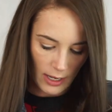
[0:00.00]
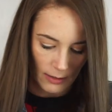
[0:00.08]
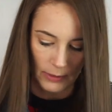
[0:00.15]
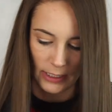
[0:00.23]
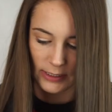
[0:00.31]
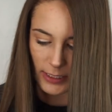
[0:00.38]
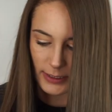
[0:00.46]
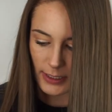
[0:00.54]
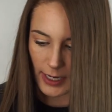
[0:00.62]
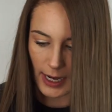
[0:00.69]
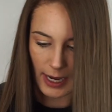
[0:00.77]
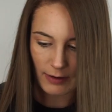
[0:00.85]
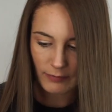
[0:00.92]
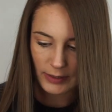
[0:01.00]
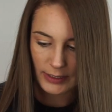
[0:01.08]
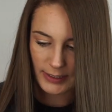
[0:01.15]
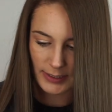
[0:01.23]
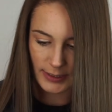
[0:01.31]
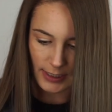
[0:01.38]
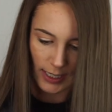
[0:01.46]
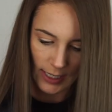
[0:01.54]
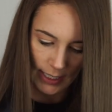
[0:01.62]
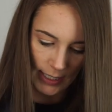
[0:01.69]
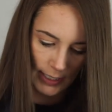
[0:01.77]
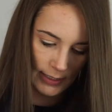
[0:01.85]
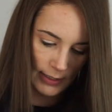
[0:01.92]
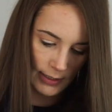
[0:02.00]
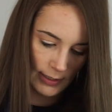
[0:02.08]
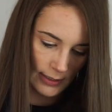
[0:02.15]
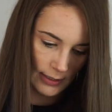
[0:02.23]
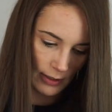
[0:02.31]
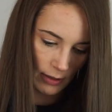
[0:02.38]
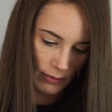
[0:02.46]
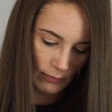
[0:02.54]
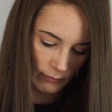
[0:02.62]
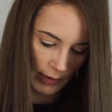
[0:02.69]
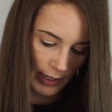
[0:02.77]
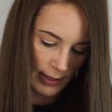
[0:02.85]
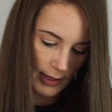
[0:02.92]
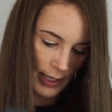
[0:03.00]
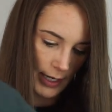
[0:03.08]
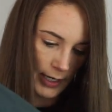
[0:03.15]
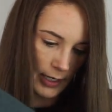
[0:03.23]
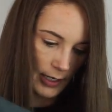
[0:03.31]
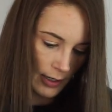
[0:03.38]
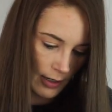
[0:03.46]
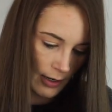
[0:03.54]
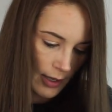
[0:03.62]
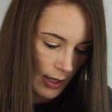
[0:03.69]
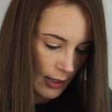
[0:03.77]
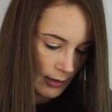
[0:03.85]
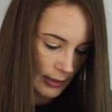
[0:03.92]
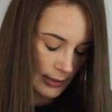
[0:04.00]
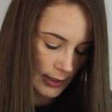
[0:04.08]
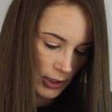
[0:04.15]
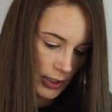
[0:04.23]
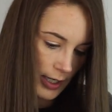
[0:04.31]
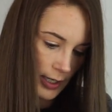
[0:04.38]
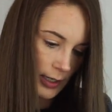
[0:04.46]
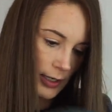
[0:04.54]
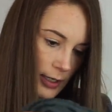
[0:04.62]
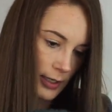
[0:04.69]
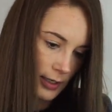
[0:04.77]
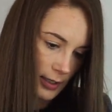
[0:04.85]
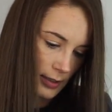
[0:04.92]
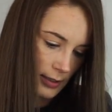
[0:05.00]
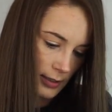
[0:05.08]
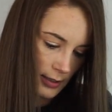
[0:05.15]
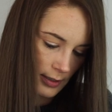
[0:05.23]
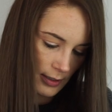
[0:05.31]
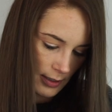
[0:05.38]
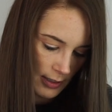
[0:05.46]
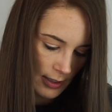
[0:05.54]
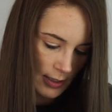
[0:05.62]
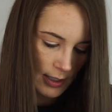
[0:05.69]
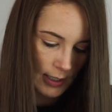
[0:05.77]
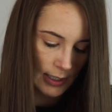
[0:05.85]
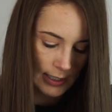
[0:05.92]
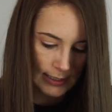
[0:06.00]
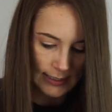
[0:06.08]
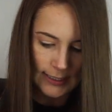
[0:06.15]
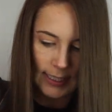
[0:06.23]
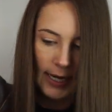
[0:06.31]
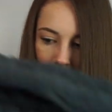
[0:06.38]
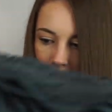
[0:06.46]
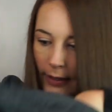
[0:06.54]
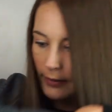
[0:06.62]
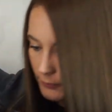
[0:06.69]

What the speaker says: It doesn't have a size right there. Let's check inside.